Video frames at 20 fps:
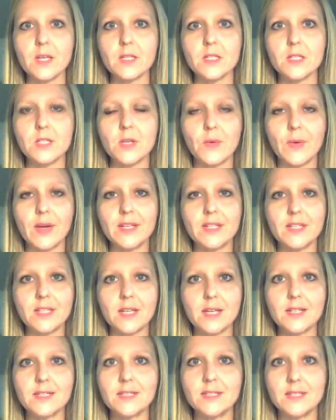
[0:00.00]
So it
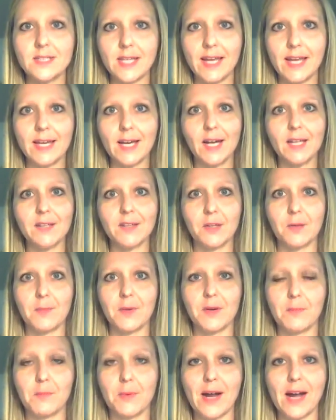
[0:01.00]
does take a little
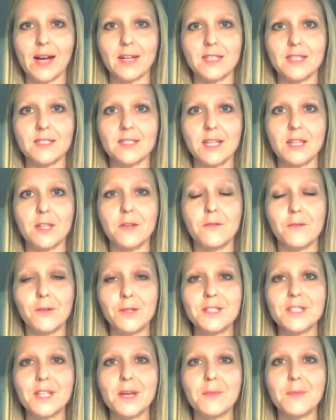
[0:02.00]
bit of practice, and the
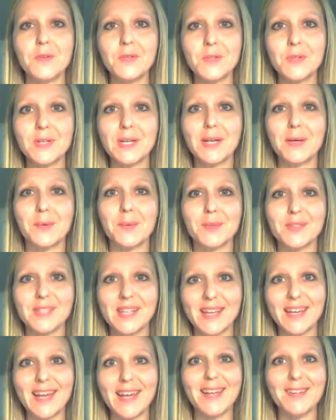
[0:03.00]
first time you do it, it will
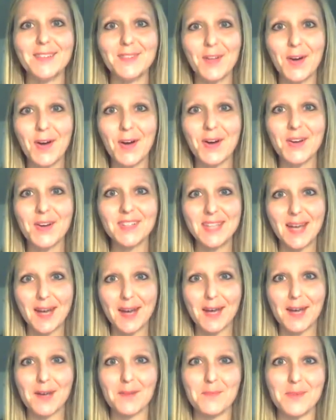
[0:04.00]
take a long
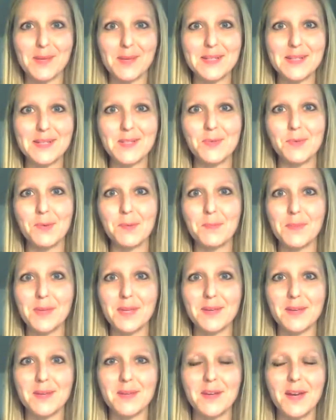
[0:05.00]
time because you will
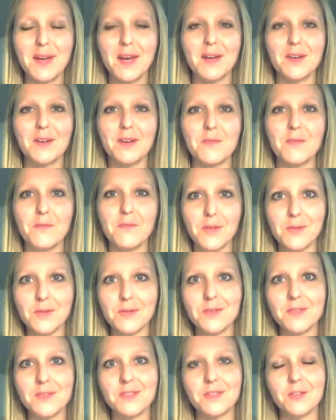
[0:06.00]
be
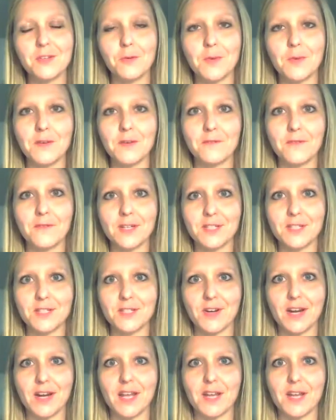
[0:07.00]
confused and you'll be
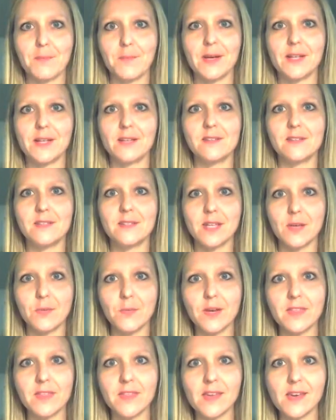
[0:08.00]
frustrated, but stick
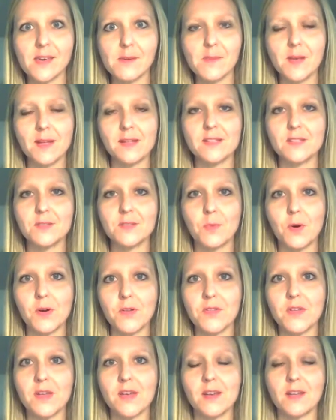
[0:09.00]
with it because it's
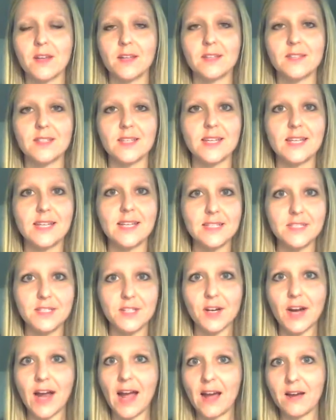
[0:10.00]
worth it and it gets
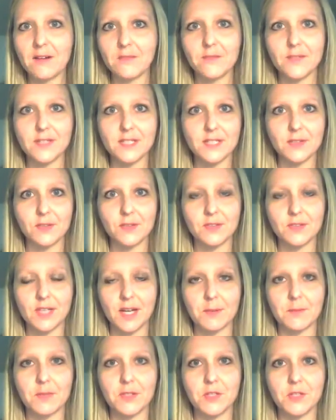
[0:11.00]
easier every single
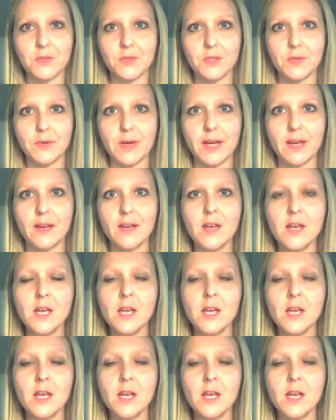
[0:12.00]
time that you do it.